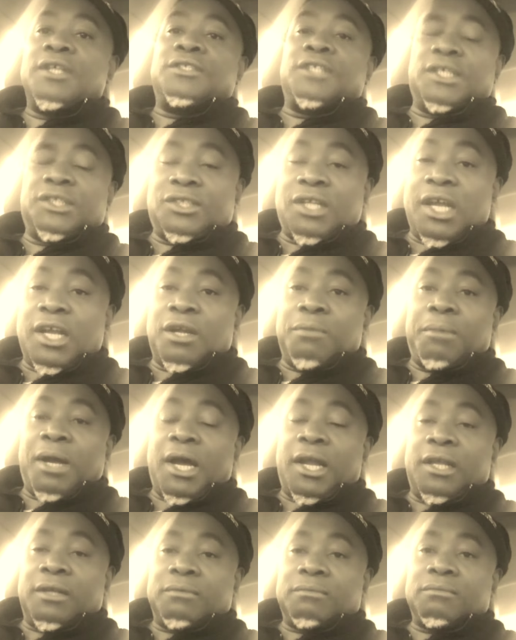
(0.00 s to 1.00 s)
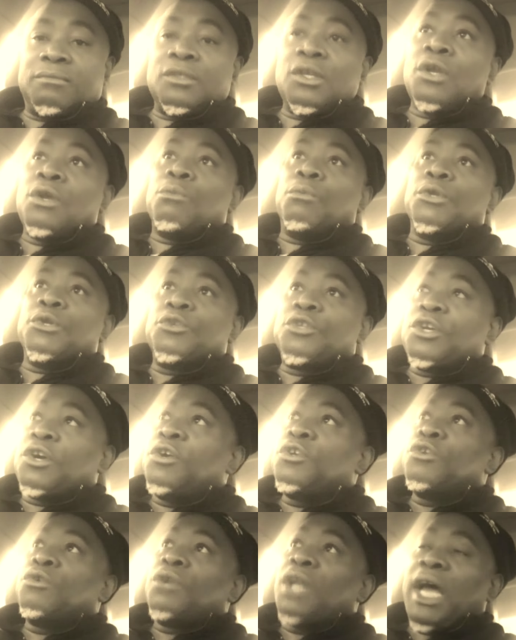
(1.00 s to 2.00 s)
Just think about it. When you
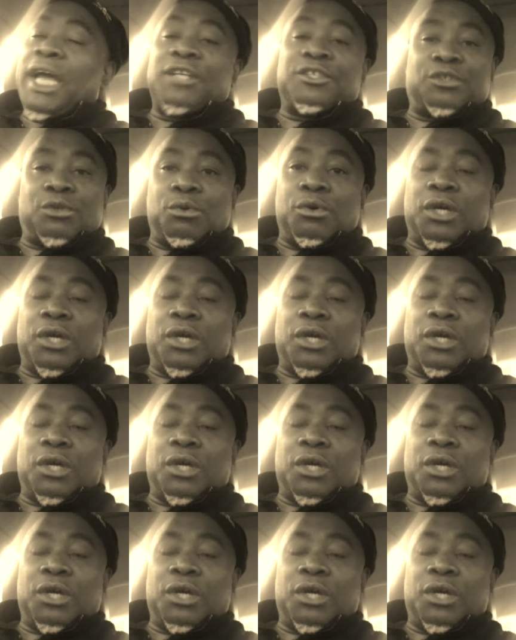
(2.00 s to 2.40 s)
turn your lights